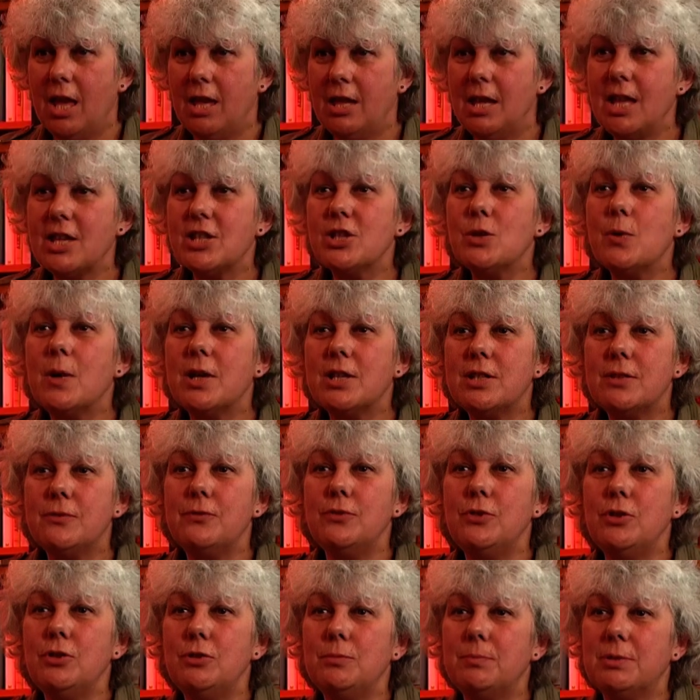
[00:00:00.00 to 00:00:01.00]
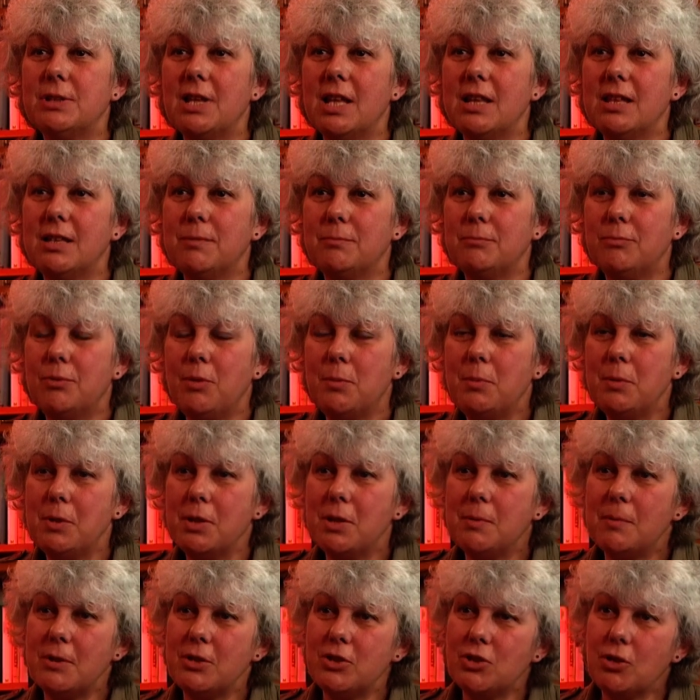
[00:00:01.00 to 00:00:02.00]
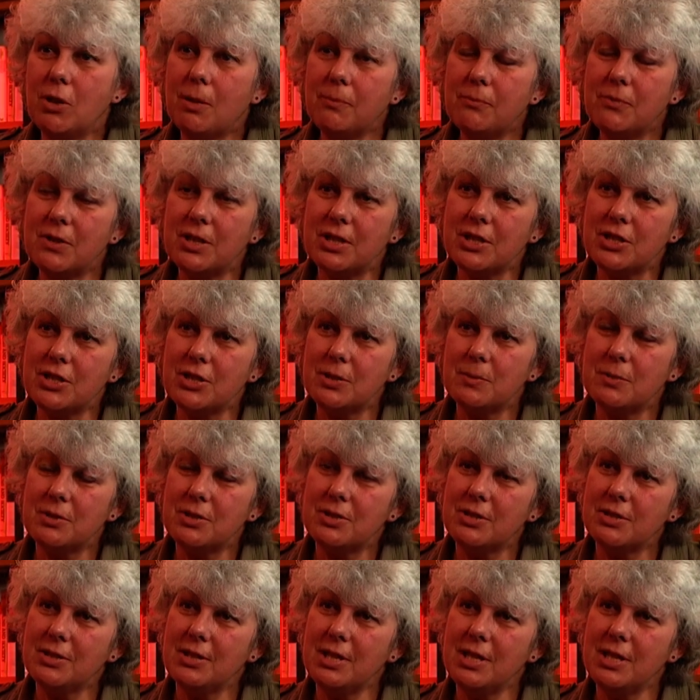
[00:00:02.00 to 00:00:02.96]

Yes, quite a few, but I think probably the most obvious was